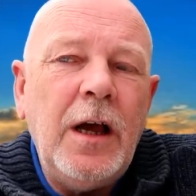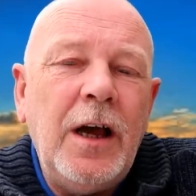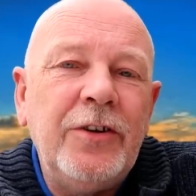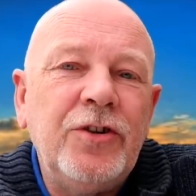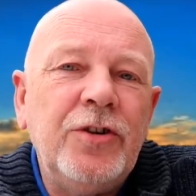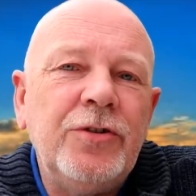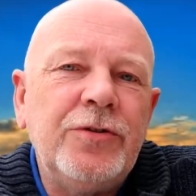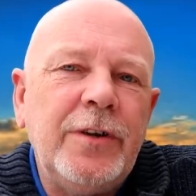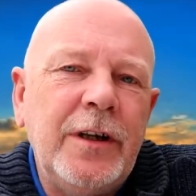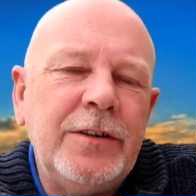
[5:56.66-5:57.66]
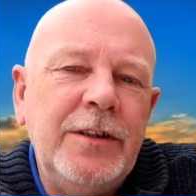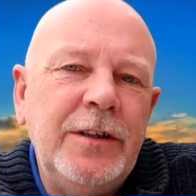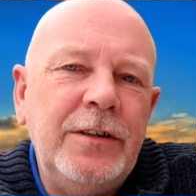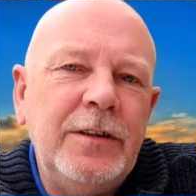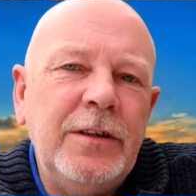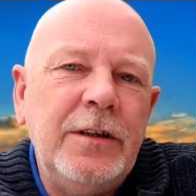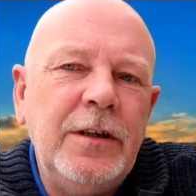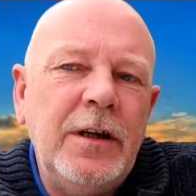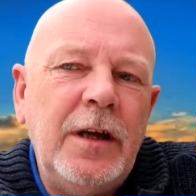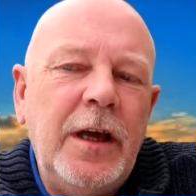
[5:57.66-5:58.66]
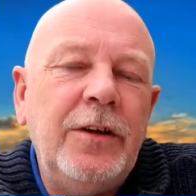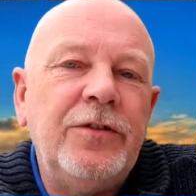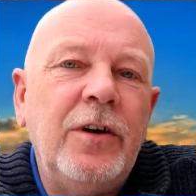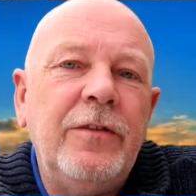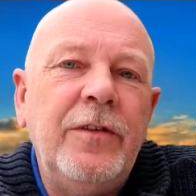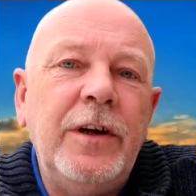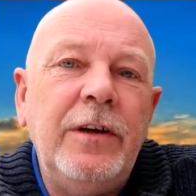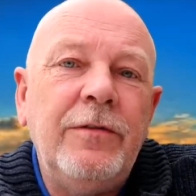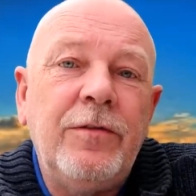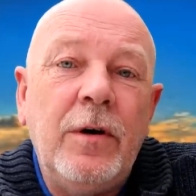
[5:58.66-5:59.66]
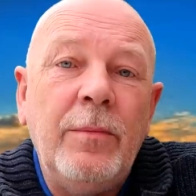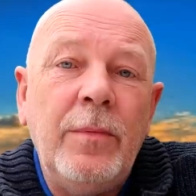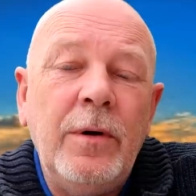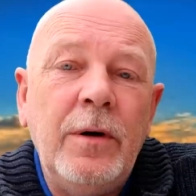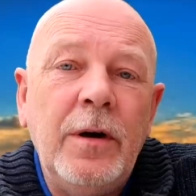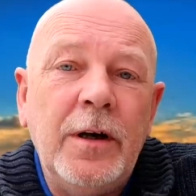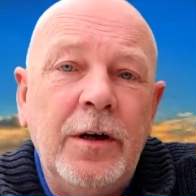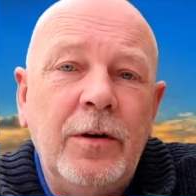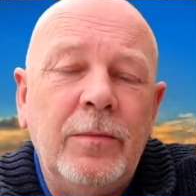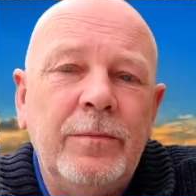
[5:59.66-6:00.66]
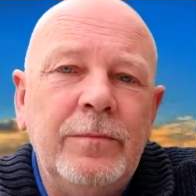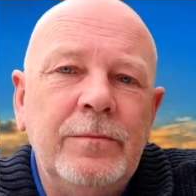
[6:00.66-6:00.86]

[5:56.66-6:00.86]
and contracted HIV from a girl